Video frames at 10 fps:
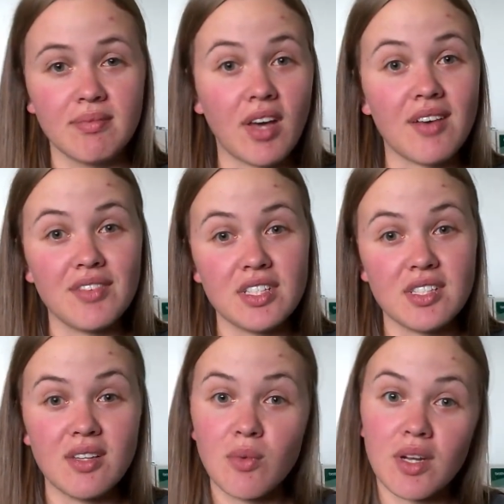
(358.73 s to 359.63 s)

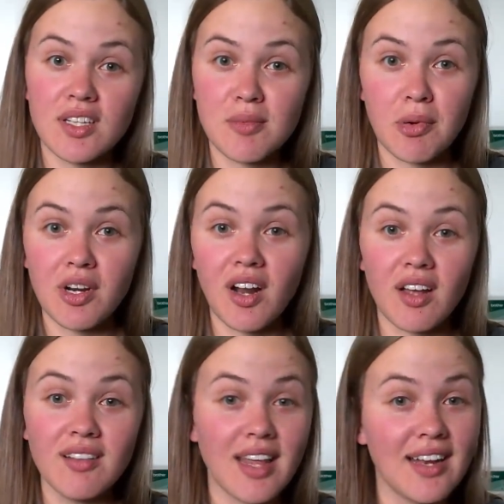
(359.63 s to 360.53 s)
obviously wanted to put it
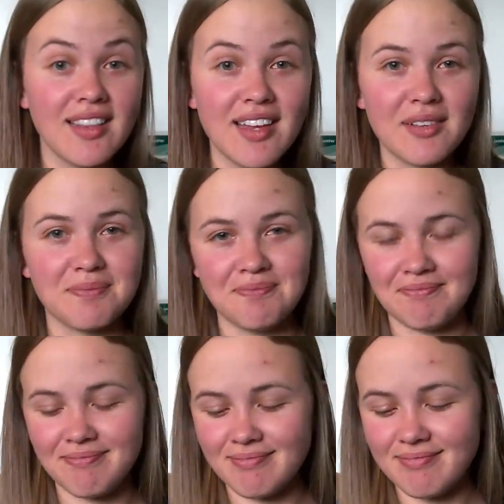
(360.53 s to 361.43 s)
on then and there.
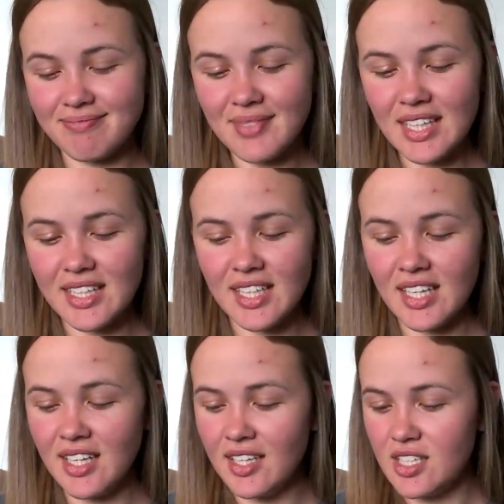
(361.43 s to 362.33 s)

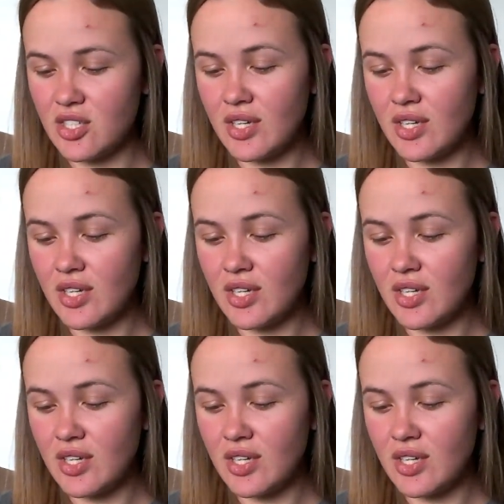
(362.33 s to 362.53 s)
So